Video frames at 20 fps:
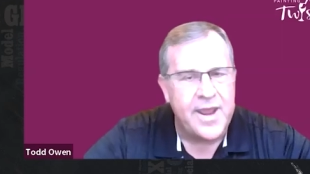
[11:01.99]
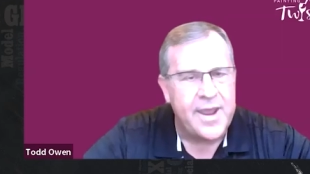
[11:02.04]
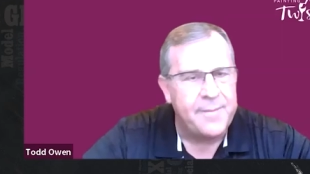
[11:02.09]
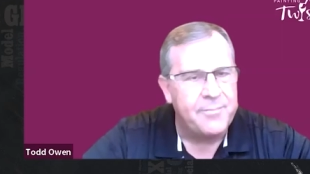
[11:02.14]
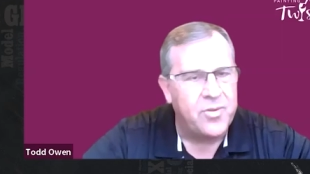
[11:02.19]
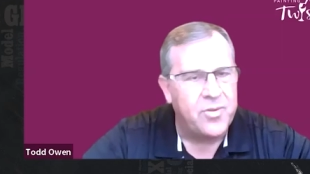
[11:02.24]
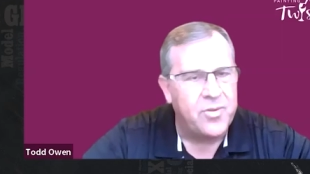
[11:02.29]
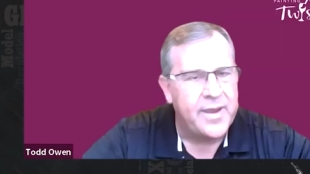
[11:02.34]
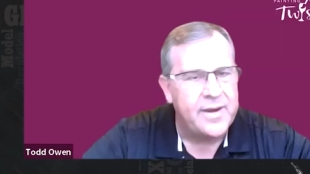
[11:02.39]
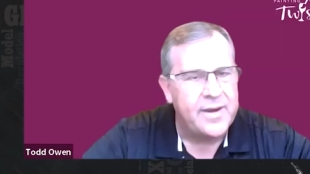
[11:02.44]

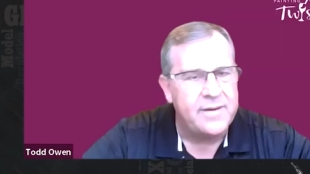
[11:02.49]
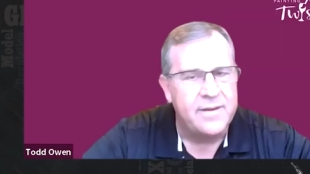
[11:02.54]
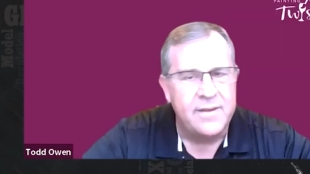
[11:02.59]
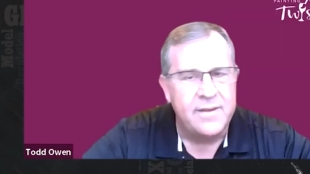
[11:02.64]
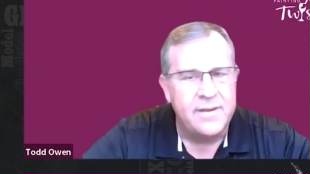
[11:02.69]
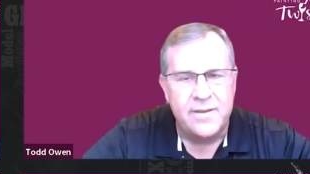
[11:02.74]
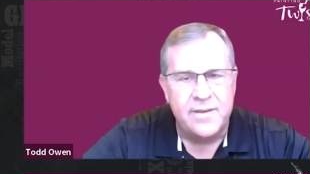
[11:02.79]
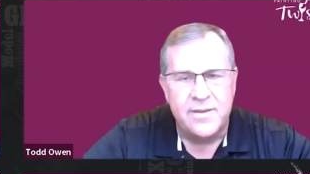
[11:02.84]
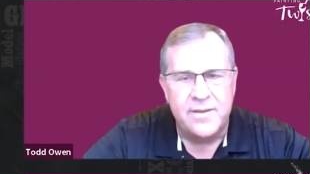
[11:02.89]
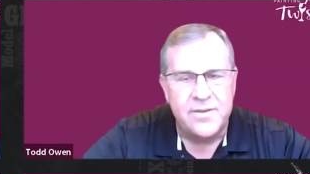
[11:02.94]
nameplate,
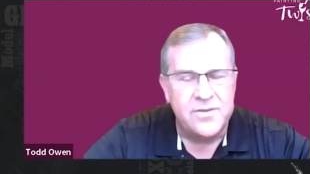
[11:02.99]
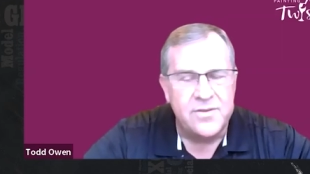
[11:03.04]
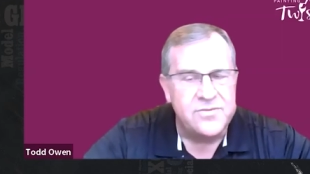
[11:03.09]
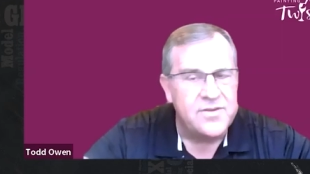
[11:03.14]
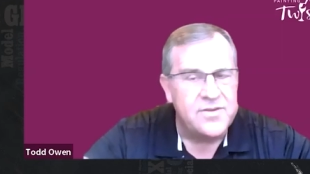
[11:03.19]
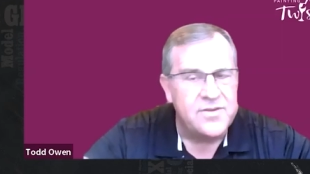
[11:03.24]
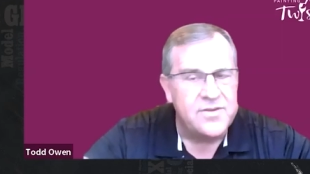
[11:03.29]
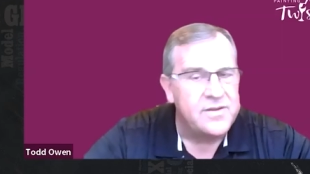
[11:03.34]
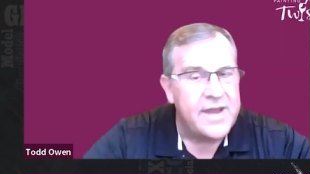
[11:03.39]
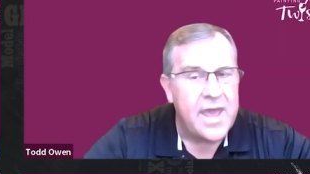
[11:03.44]

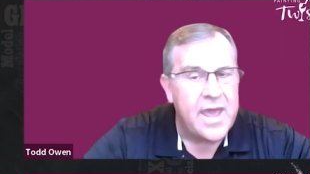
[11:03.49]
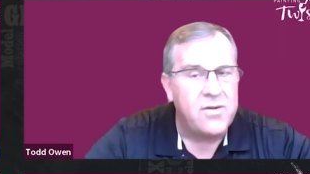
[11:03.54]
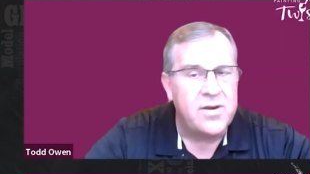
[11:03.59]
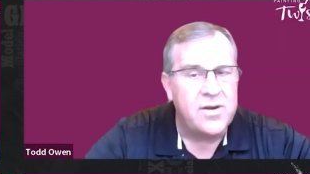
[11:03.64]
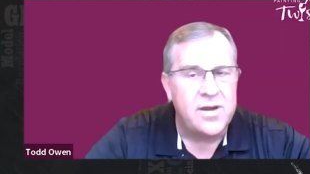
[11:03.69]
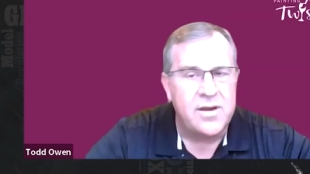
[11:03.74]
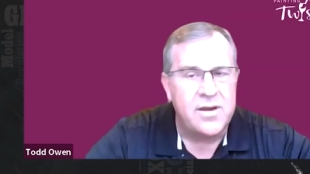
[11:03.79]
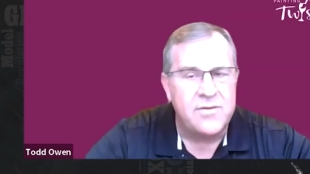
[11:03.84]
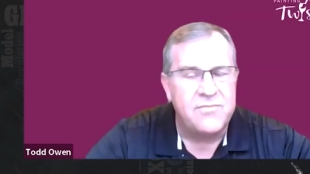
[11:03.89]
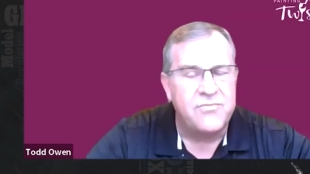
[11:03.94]
sit
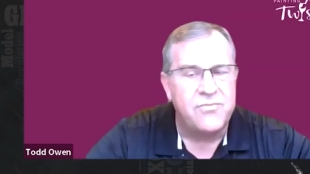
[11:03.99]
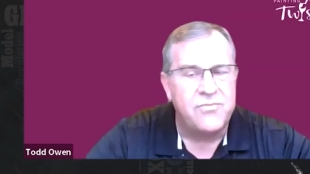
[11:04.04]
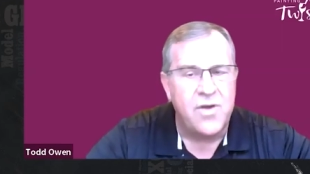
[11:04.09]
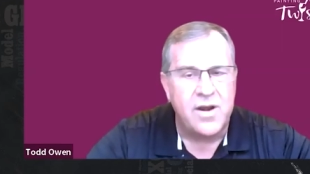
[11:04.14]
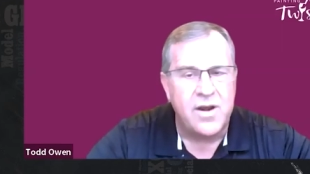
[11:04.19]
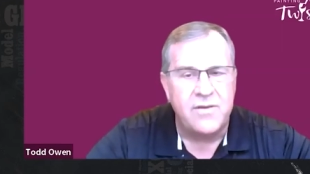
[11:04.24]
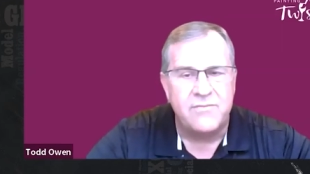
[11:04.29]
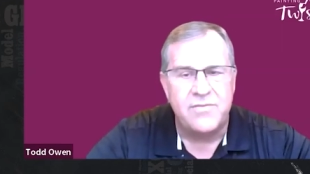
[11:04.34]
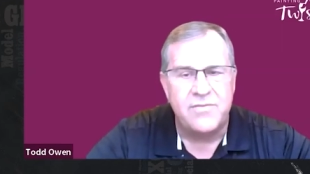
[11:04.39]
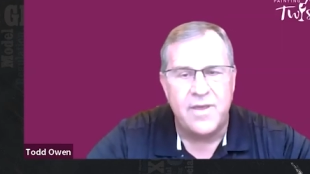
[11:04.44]
down, and in
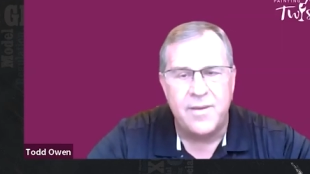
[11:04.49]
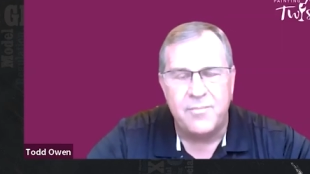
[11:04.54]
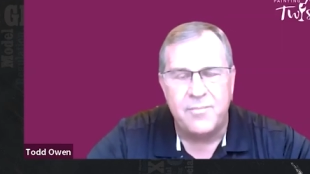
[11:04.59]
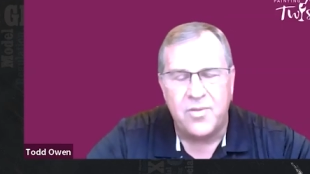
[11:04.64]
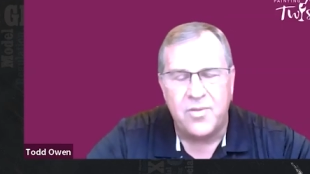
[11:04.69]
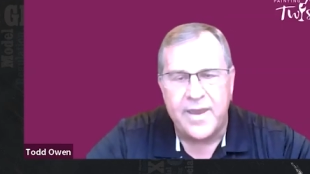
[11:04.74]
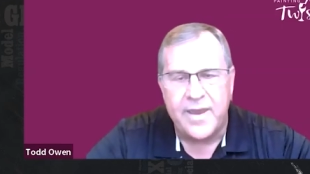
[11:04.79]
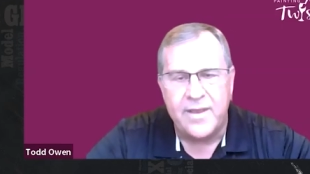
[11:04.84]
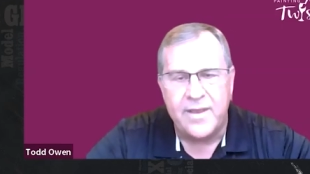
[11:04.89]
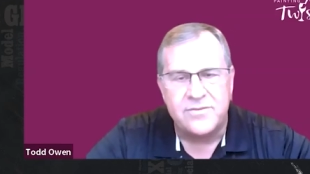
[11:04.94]
front of
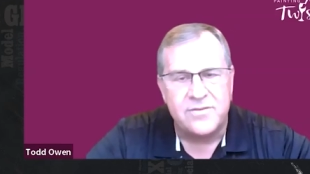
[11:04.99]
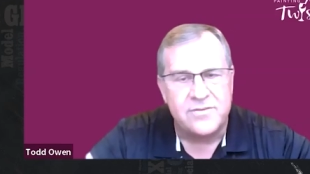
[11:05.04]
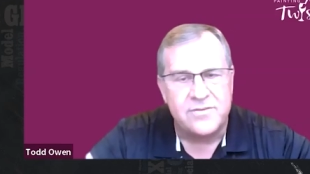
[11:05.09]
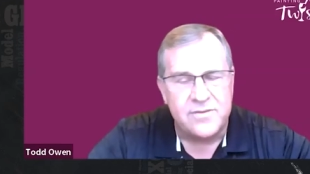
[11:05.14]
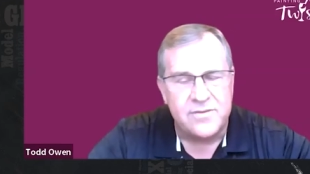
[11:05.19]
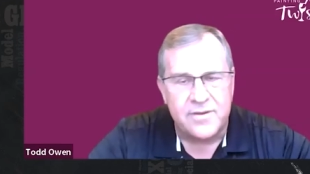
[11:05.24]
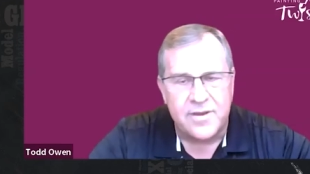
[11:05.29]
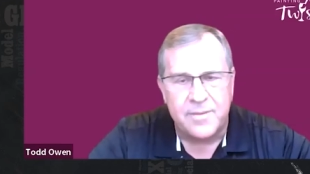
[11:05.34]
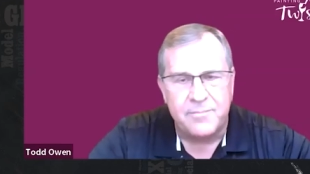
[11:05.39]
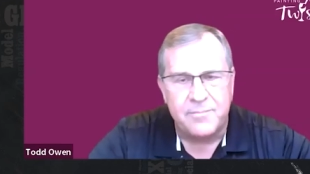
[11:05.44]
them, Lance,
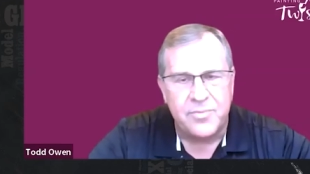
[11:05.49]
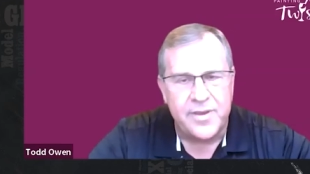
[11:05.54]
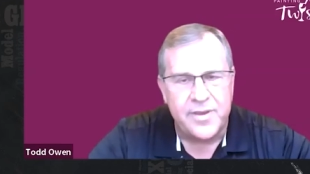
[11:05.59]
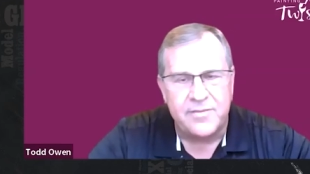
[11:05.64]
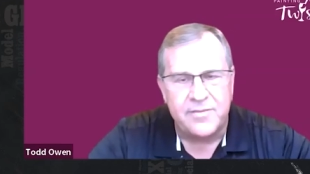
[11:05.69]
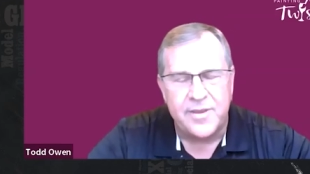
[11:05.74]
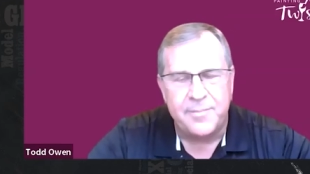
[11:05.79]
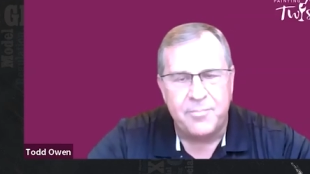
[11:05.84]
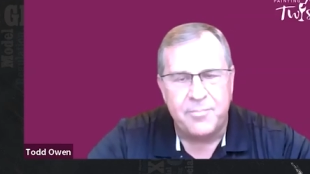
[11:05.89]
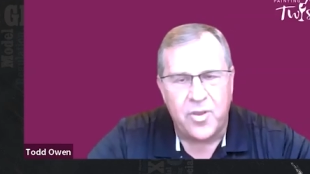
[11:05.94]
is a
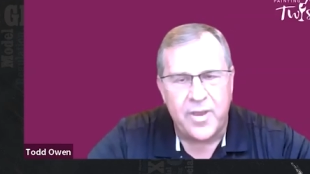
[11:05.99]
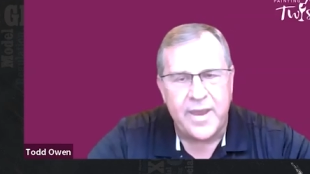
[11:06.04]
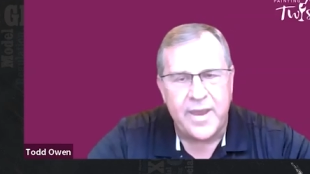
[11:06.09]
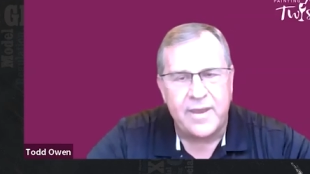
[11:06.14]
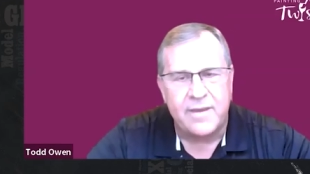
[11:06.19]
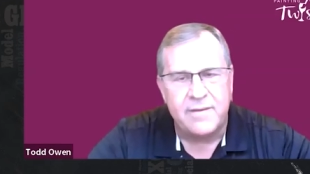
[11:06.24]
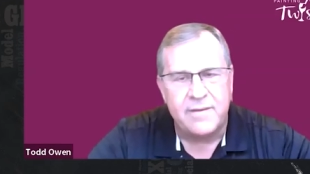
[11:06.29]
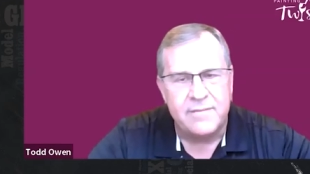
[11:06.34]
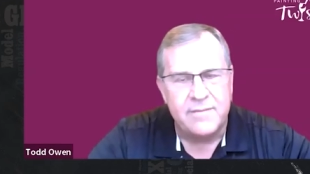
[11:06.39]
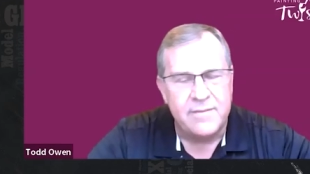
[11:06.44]
completely
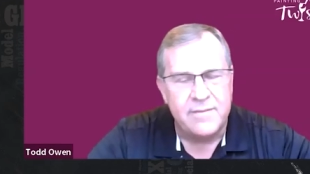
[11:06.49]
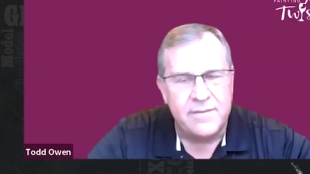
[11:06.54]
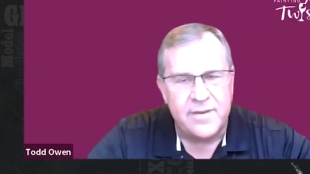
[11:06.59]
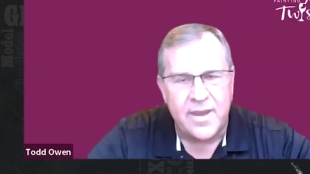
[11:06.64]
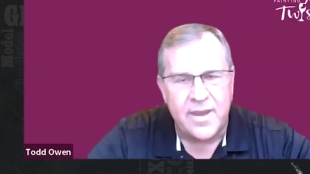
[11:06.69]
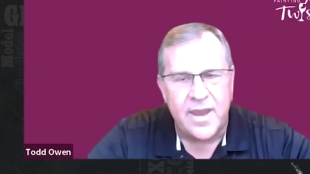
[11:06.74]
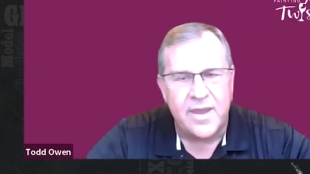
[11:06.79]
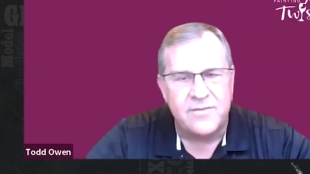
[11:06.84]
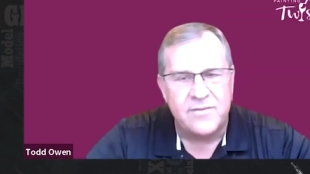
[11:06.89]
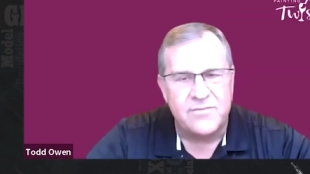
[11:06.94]
blank
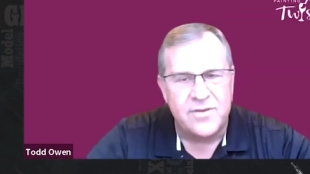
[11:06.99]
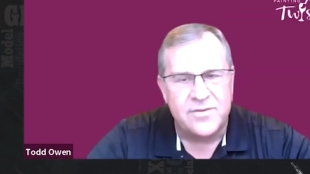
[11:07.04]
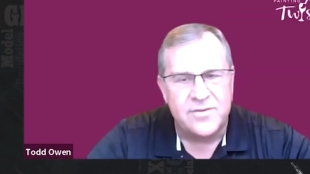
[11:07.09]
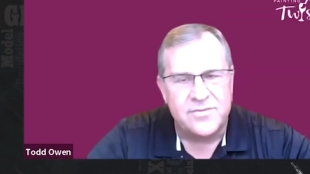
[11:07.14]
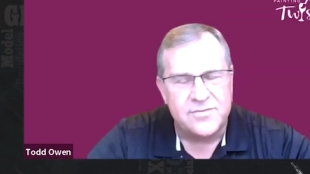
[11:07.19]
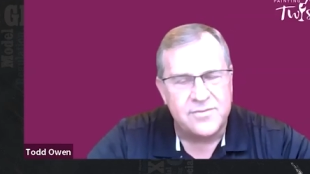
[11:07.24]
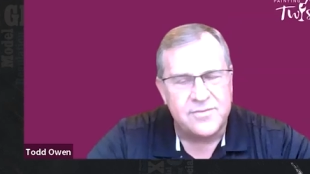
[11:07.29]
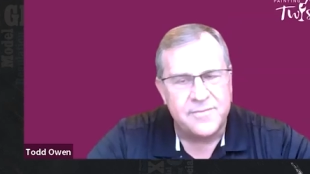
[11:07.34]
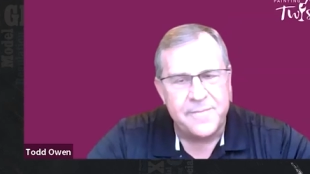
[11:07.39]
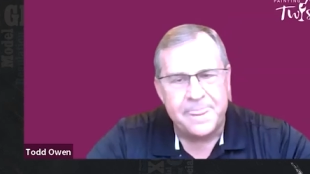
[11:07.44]

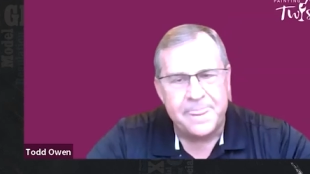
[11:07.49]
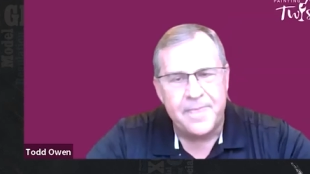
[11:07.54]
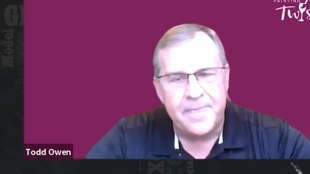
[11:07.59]
canvas